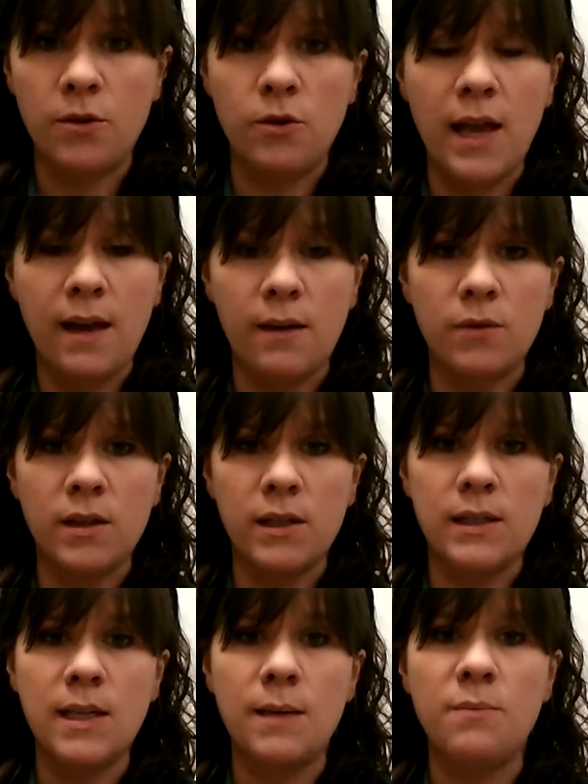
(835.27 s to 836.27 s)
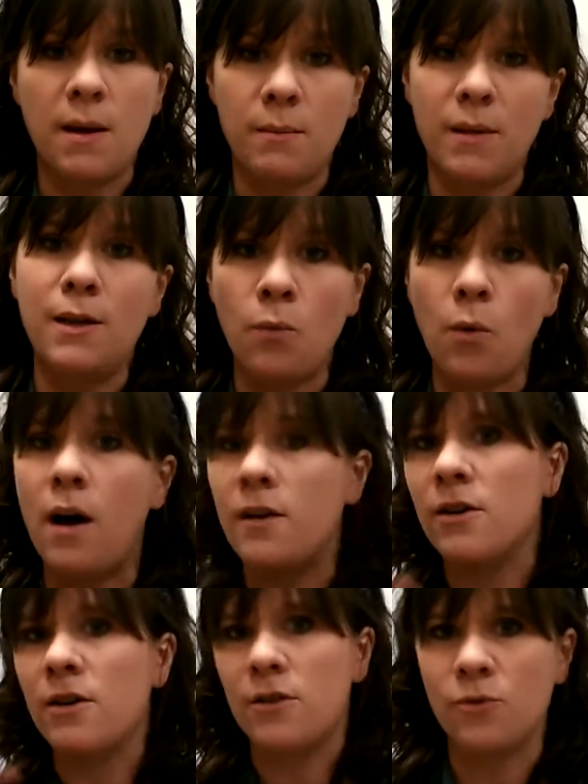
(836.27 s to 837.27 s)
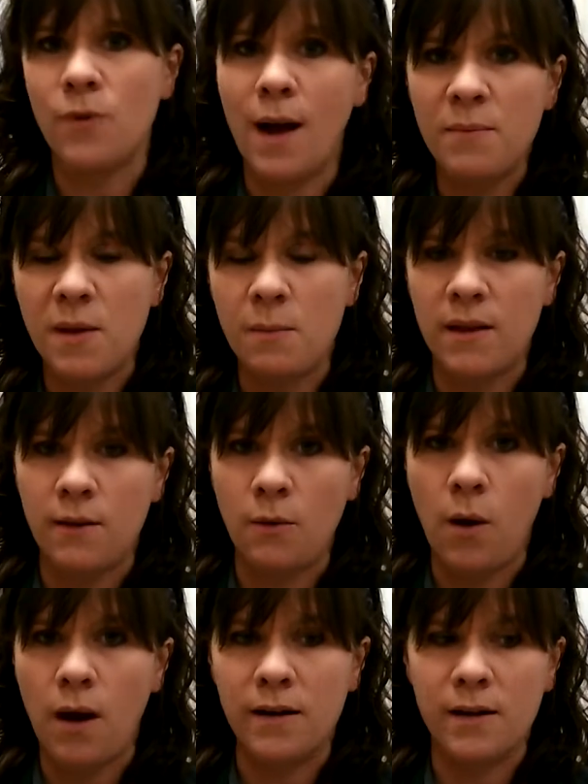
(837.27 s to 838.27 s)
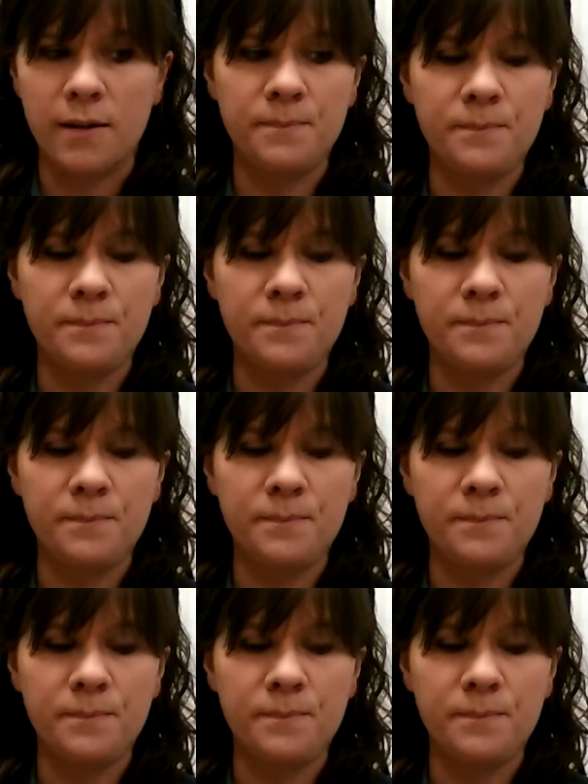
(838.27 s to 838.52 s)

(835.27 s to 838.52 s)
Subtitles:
You can't really dip them in water or drop them in the water.